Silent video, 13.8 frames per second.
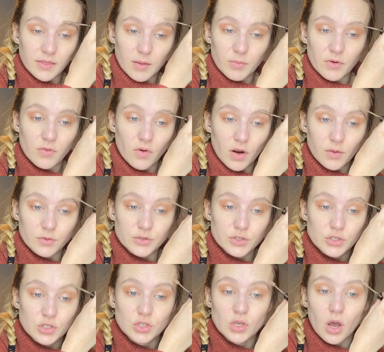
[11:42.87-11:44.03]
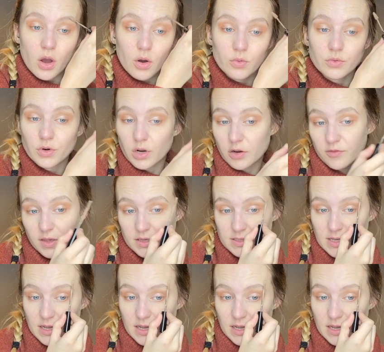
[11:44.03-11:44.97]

that before. I was so nervous.